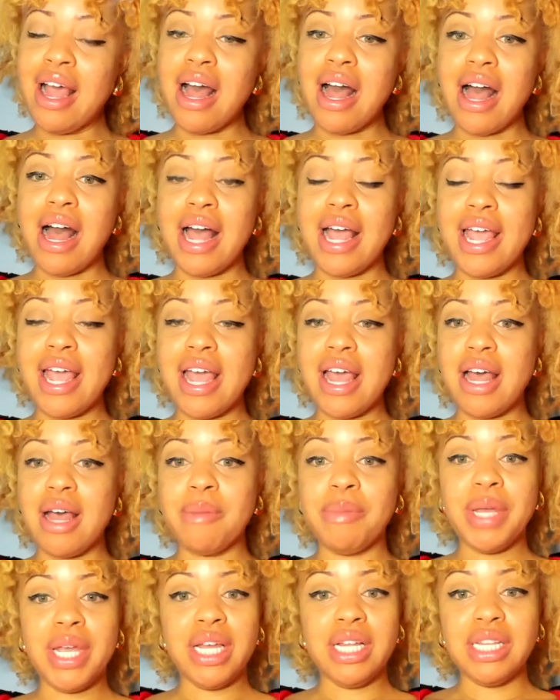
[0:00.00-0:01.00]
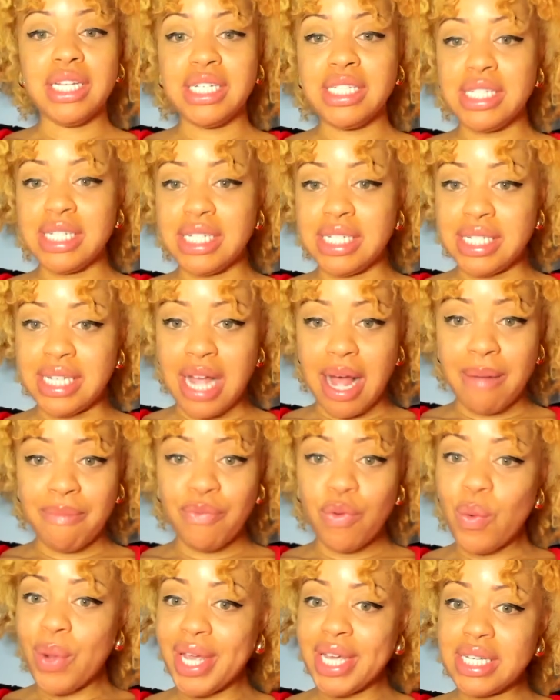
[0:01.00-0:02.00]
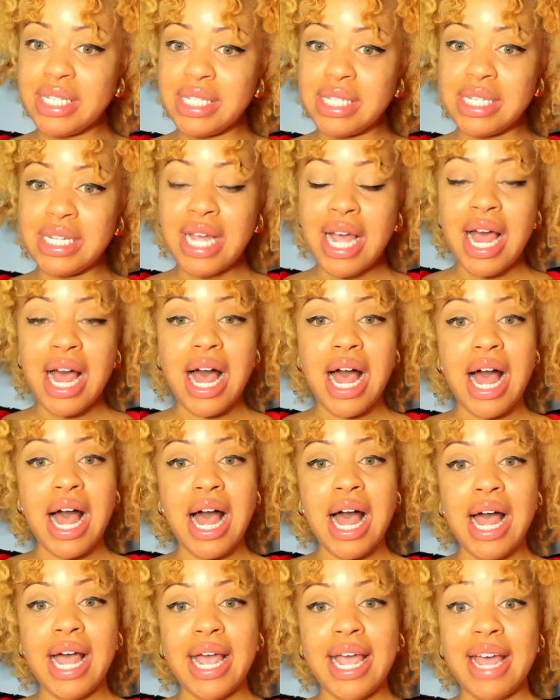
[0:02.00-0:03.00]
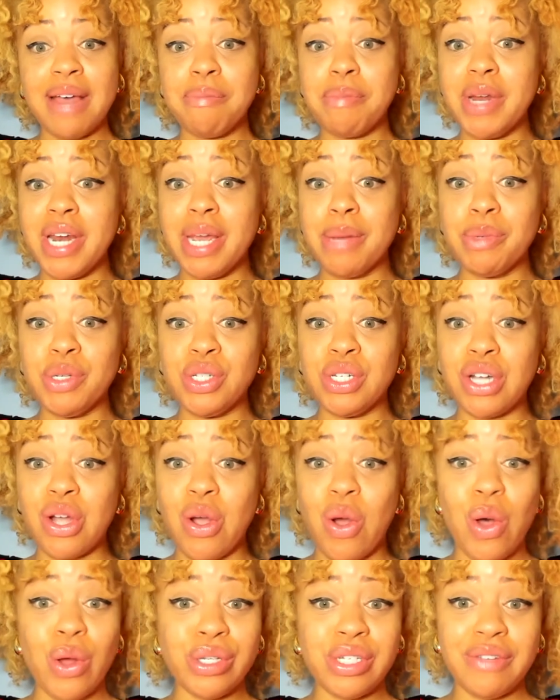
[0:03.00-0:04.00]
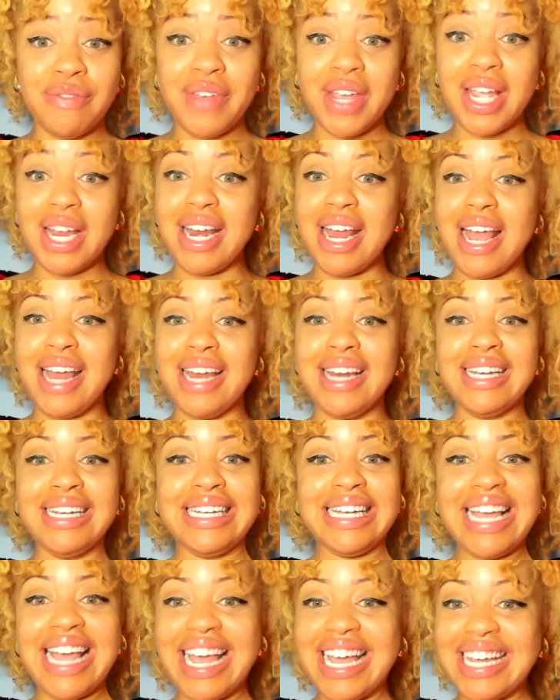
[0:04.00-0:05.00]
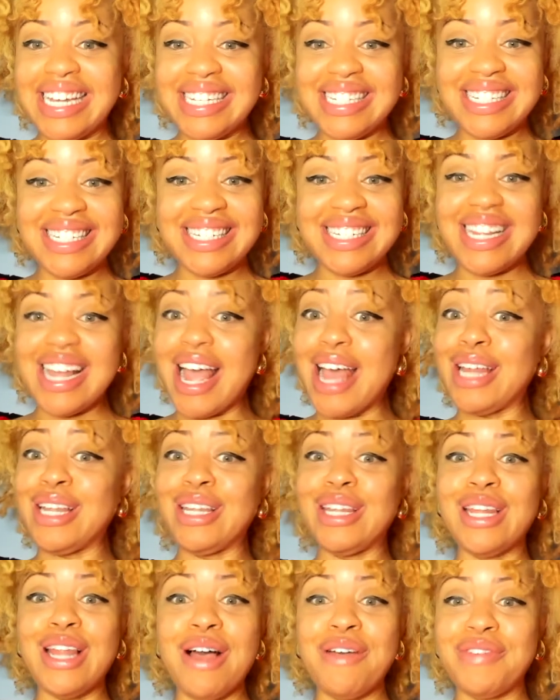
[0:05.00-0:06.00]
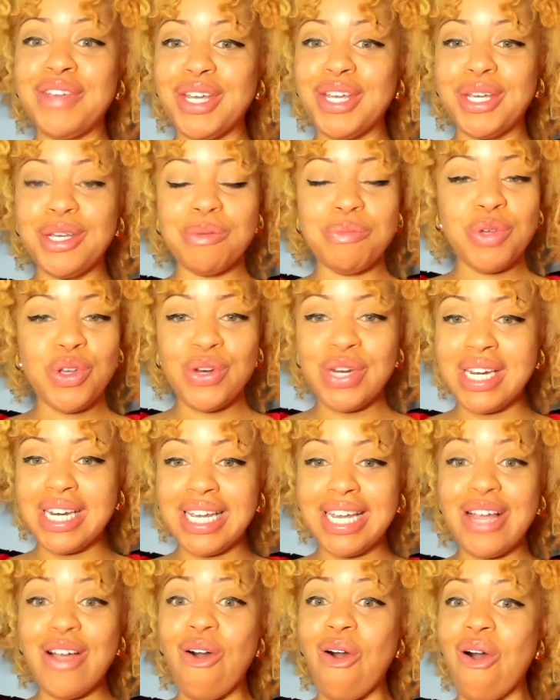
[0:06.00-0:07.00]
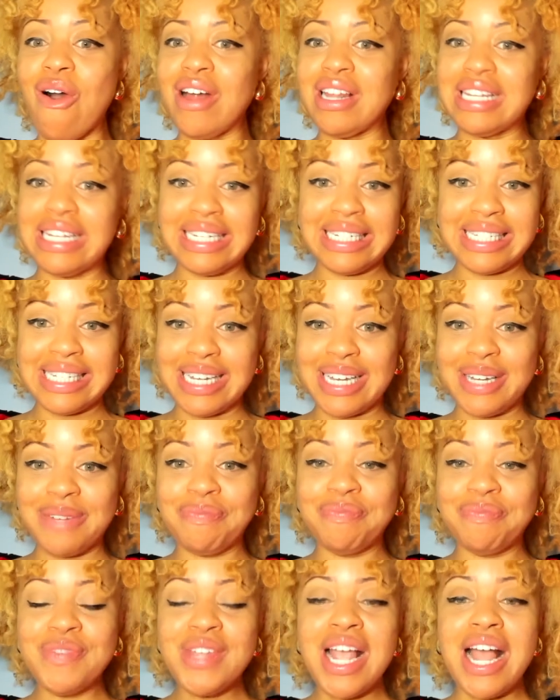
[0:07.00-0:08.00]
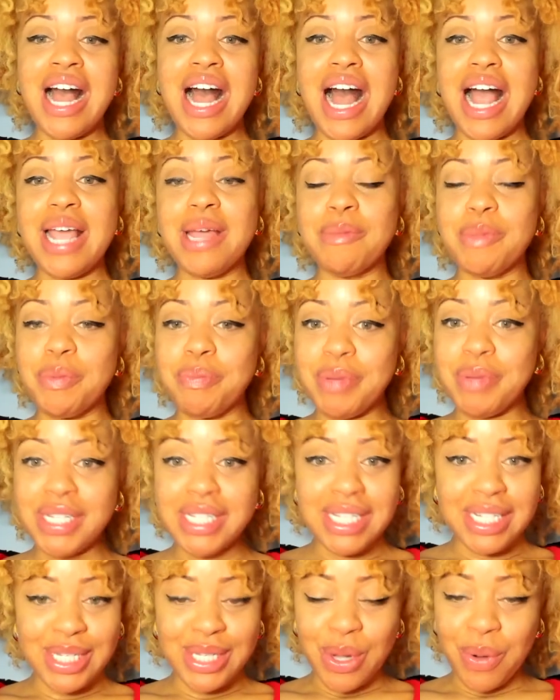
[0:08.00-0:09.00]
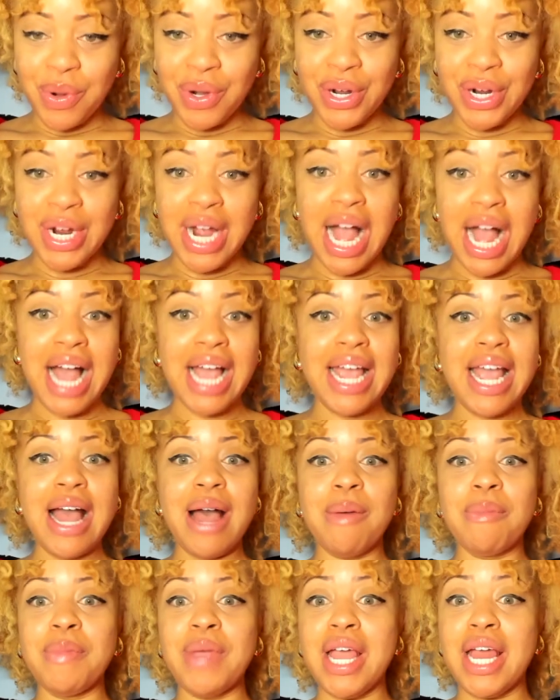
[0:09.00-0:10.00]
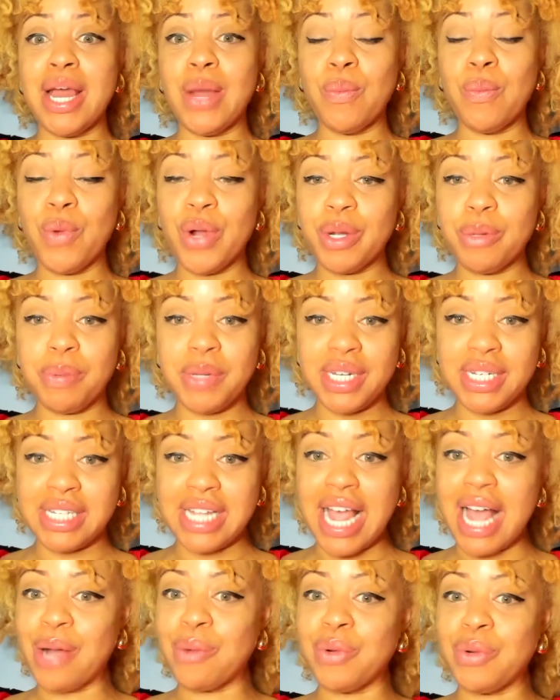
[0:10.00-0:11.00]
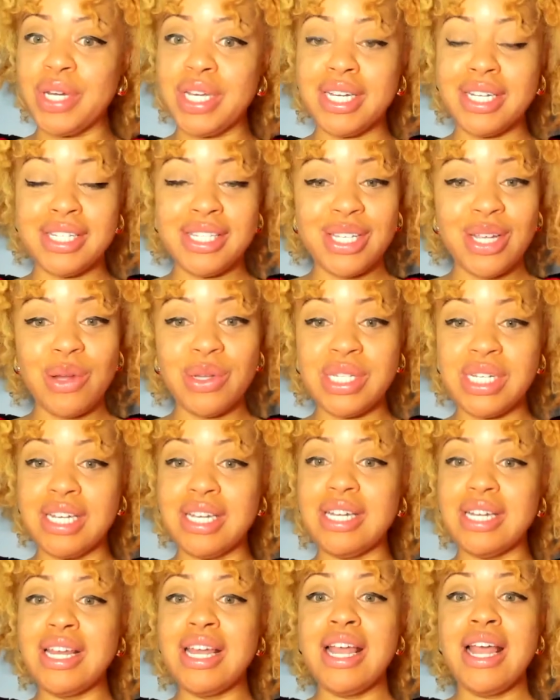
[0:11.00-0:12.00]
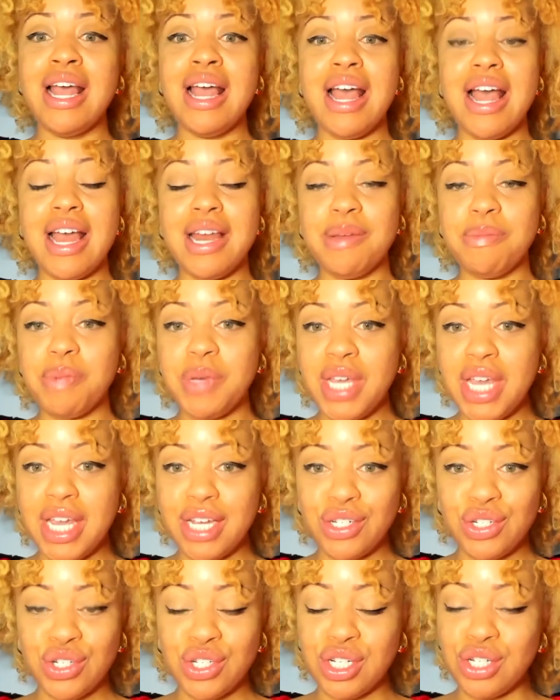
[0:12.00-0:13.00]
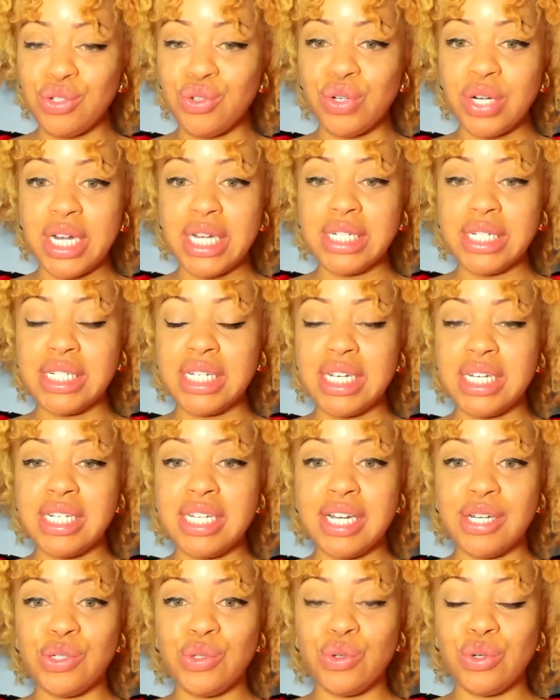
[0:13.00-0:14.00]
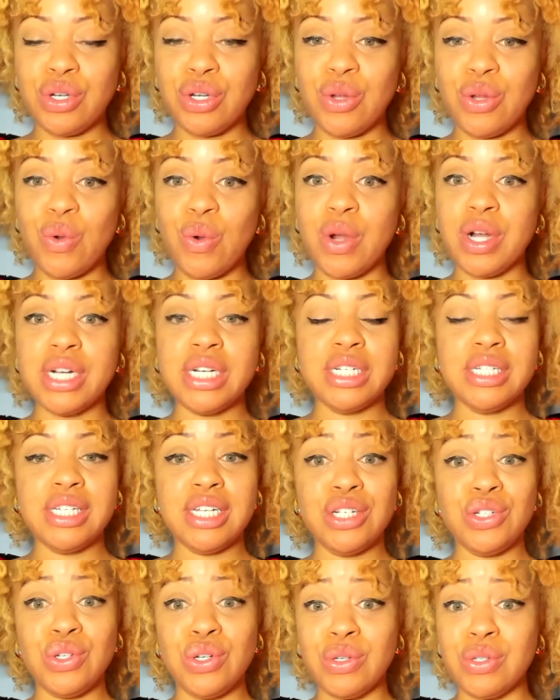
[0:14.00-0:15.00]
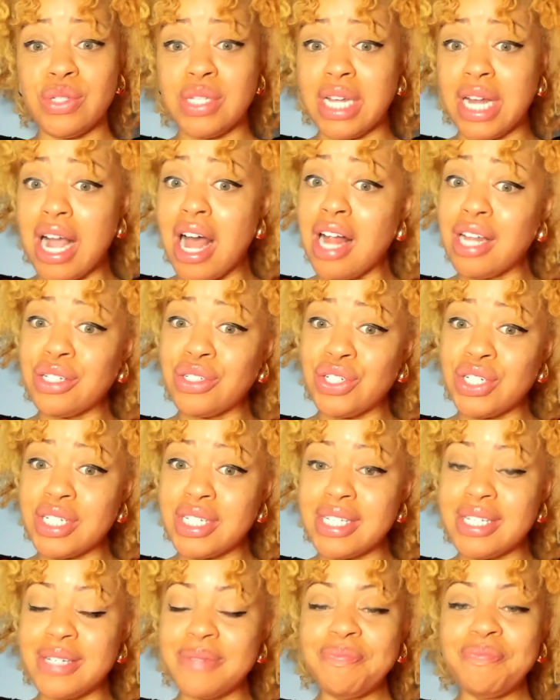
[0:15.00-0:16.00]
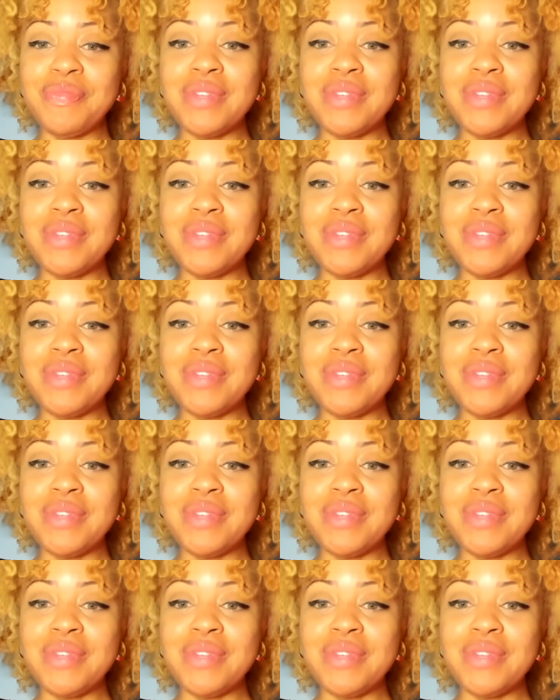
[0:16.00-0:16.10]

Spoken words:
I am a LinkedIn top voice. I have been able to cultivate an engaged and loving community on LinkedIn. I am a business owner. I am a workplace equity consultant and a PhD trained industrial organizational psychologist.